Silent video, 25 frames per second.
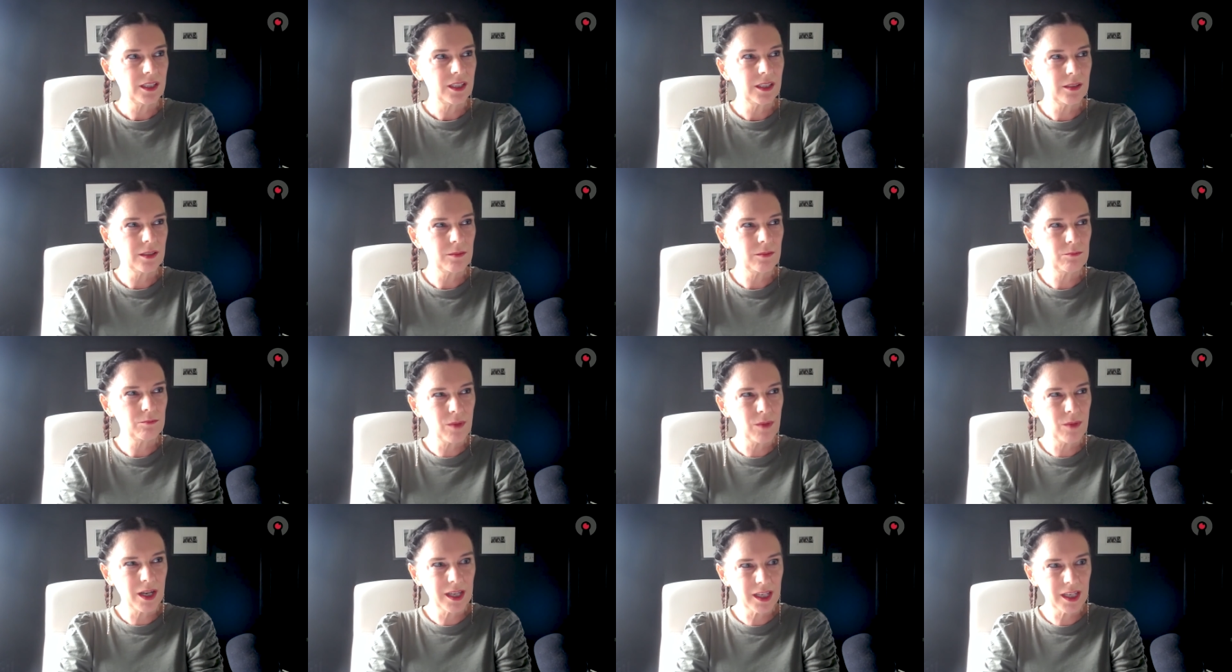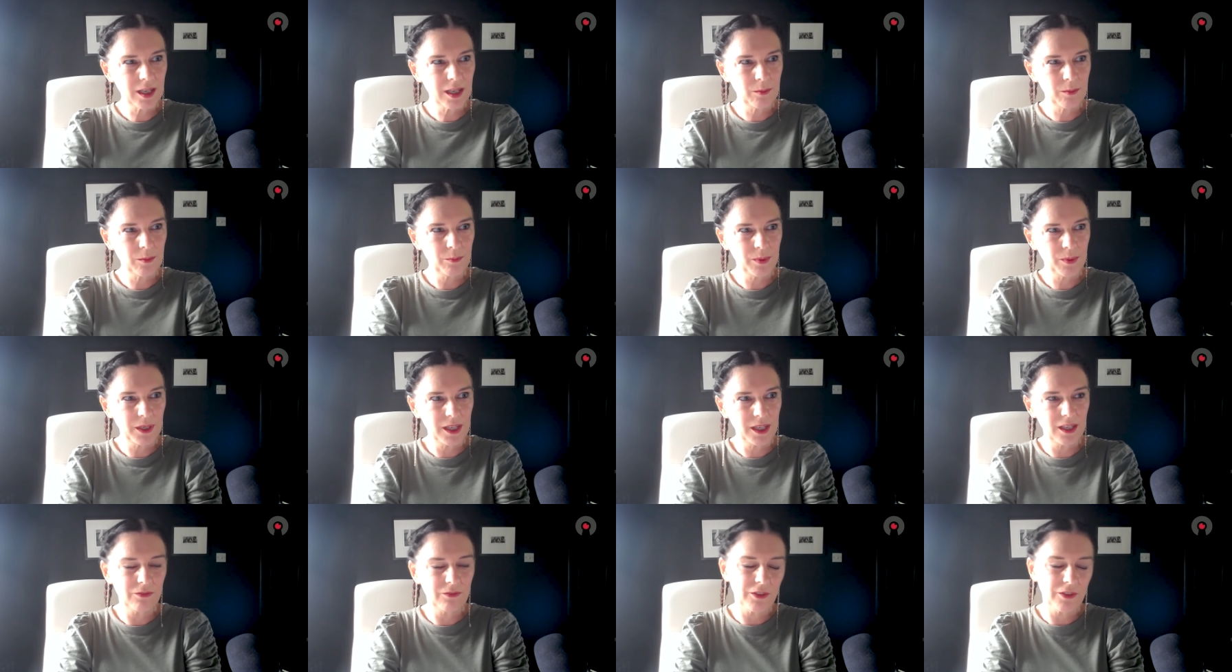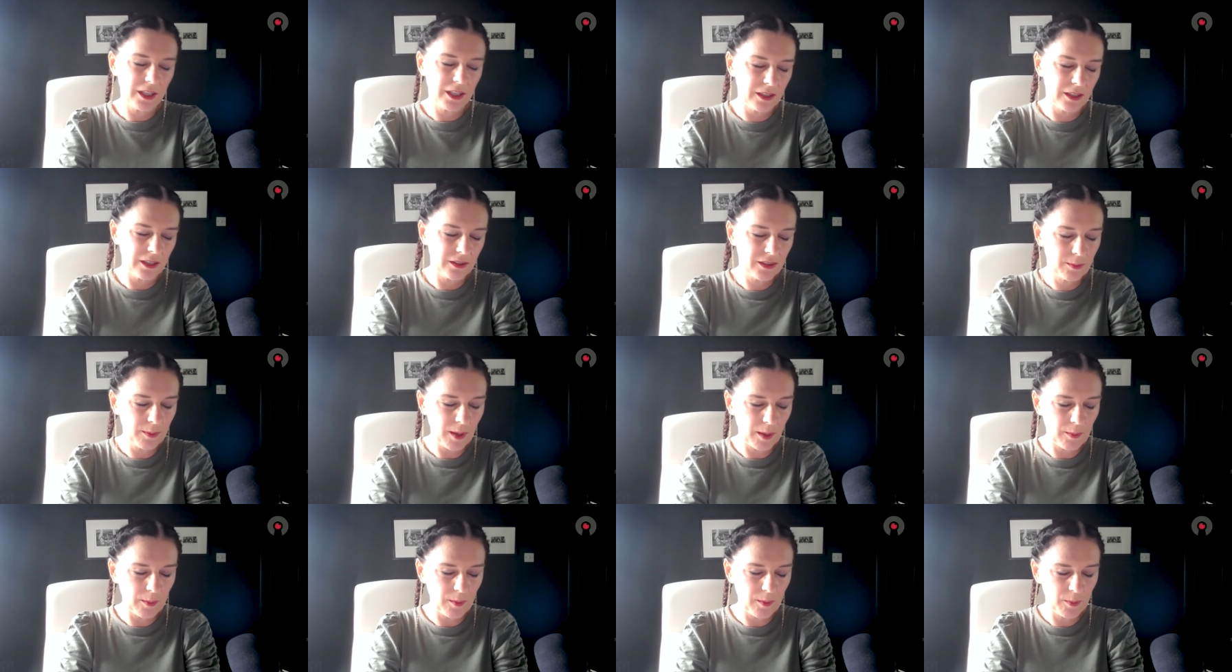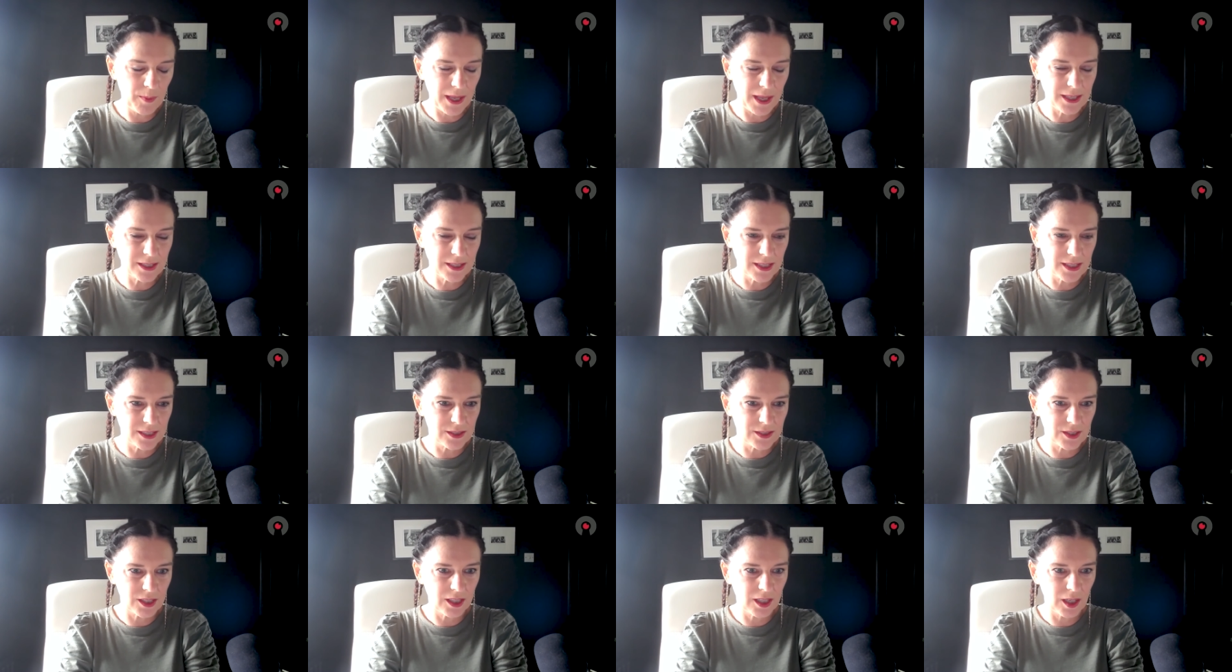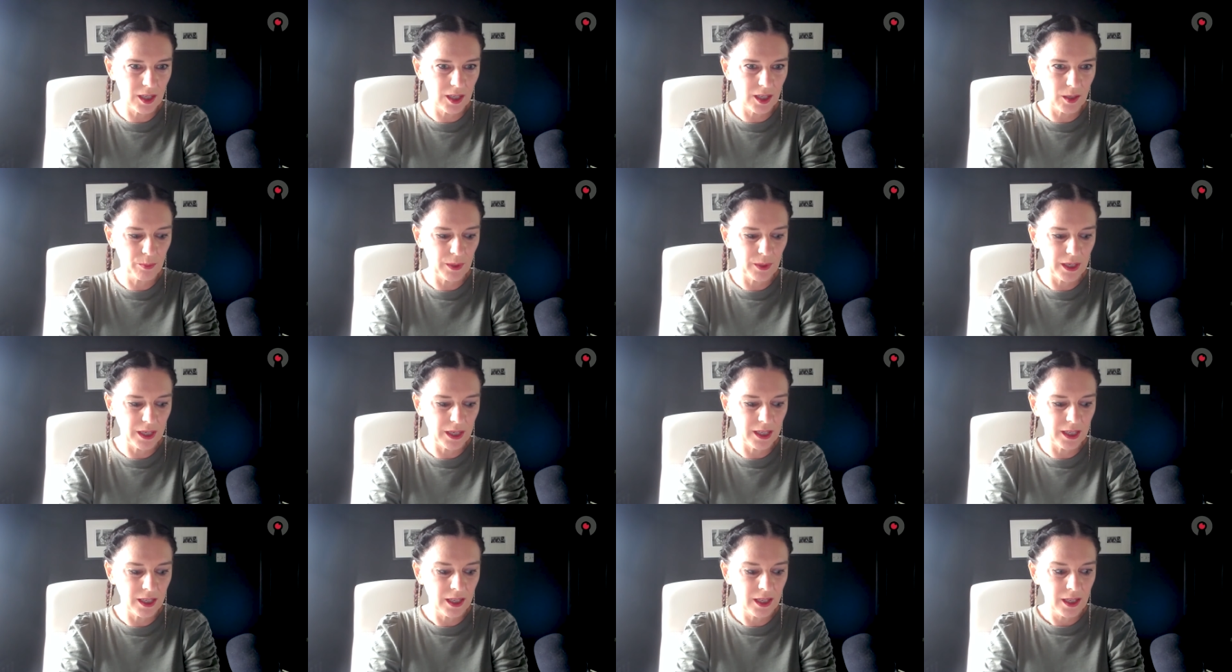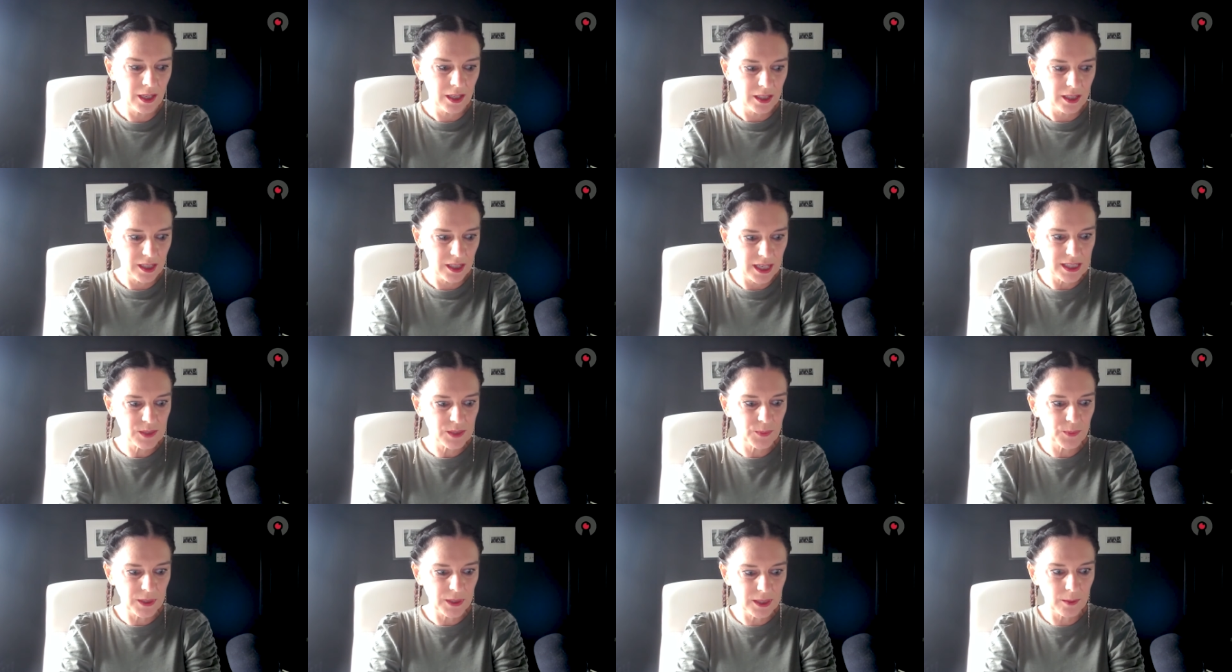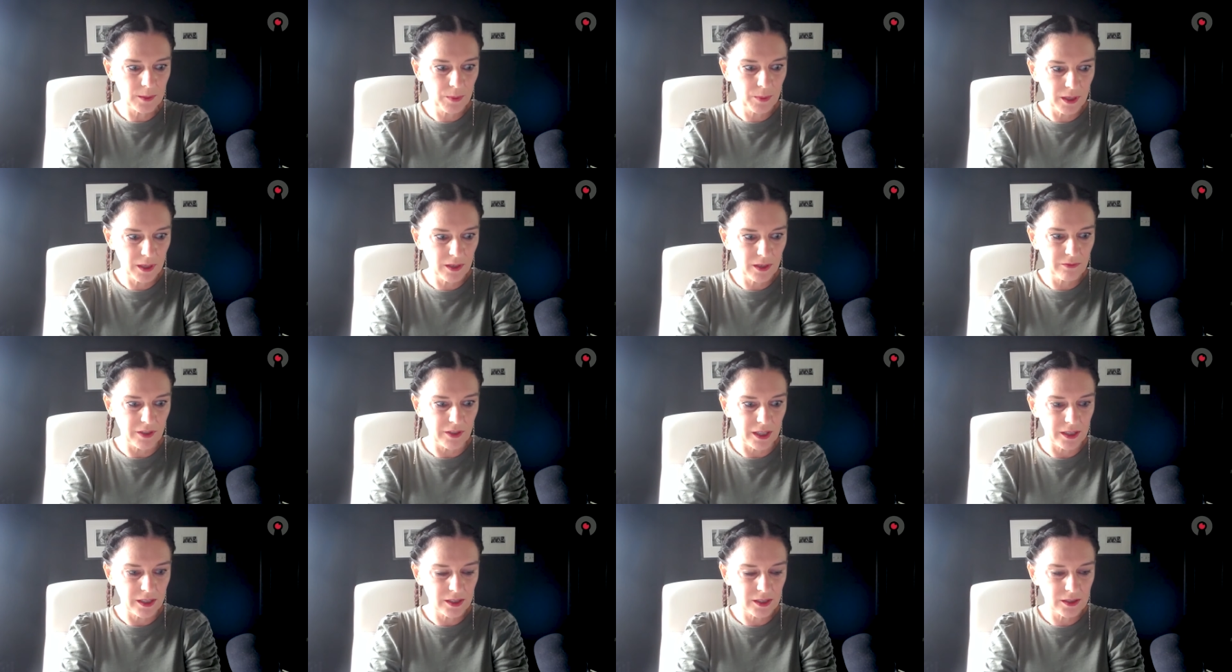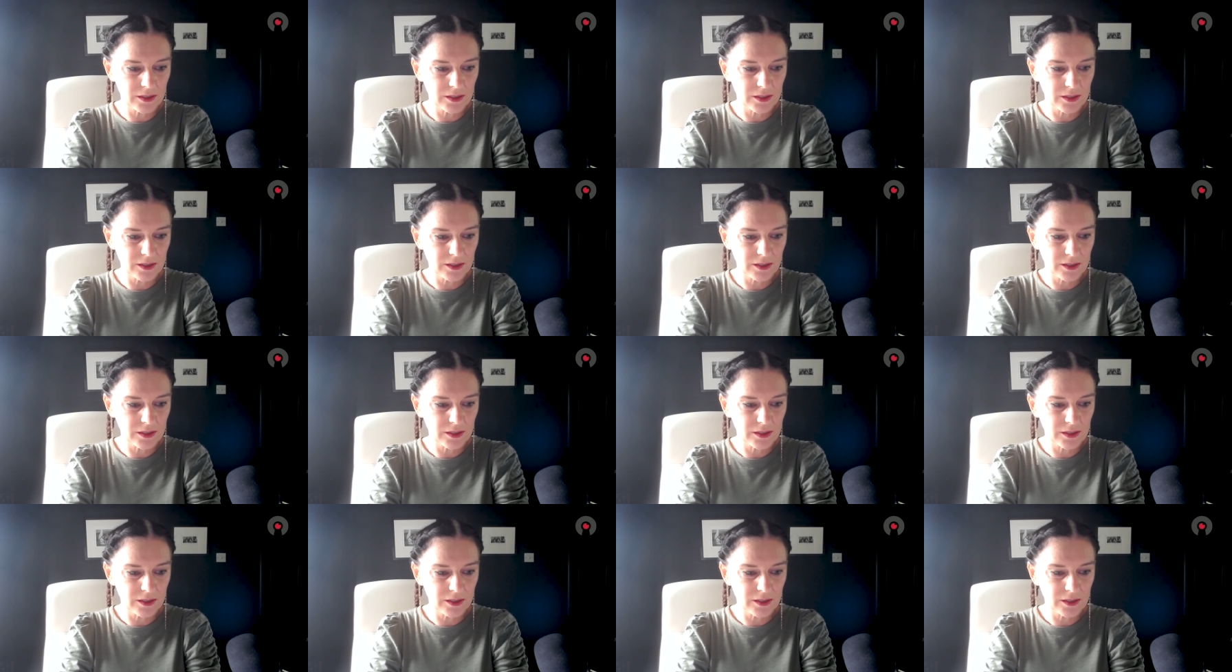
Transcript: my company. If I think about my pen testing company yes, we did pivot.